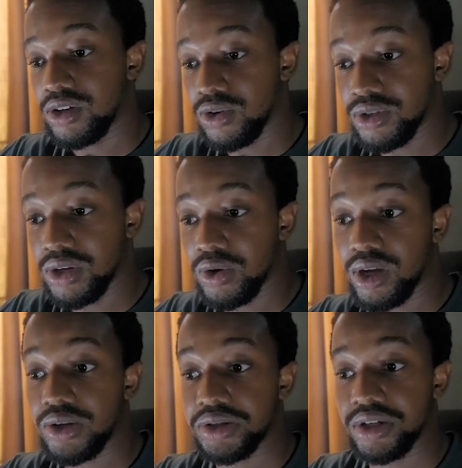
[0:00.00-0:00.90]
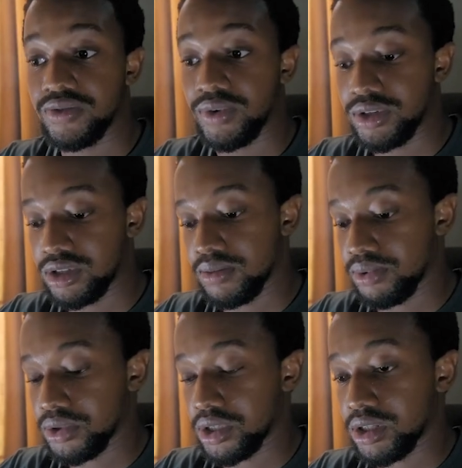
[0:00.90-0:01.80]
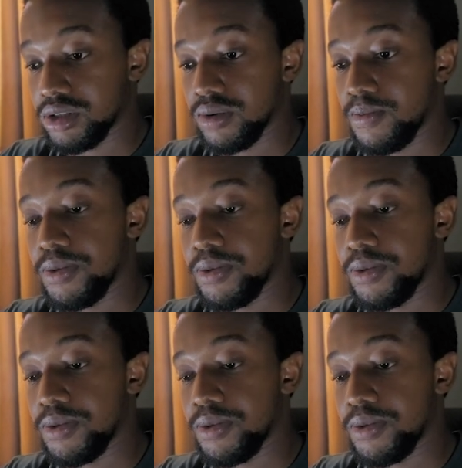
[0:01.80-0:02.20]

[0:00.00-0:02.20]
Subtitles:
using local state for a team project.